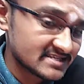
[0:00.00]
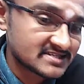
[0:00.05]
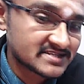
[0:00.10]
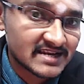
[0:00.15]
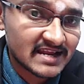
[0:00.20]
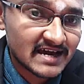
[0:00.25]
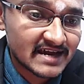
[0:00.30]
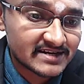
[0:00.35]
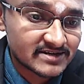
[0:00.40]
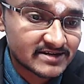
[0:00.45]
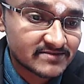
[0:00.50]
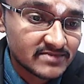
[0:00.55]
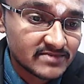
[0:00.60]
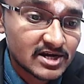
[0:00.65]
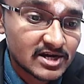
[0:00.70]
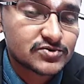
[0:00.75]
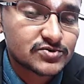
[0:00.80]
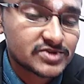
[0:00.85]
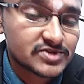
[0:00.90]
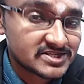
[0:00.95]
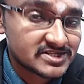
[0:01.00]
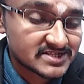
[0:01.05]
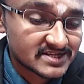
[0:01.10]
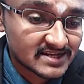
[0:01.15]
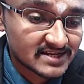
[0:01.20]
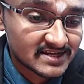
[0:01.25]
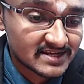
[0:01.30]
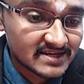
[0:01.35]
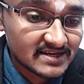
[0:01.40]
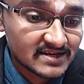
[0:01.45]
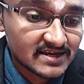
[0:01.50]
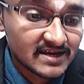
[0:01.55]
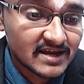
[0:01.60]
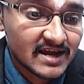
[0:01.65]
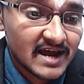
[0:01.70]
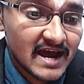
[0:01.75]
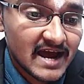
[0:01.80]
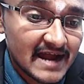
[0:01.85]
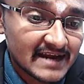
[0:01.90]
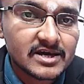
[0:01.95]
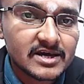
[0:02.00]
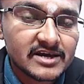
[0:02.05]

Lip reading: item to the ceiling.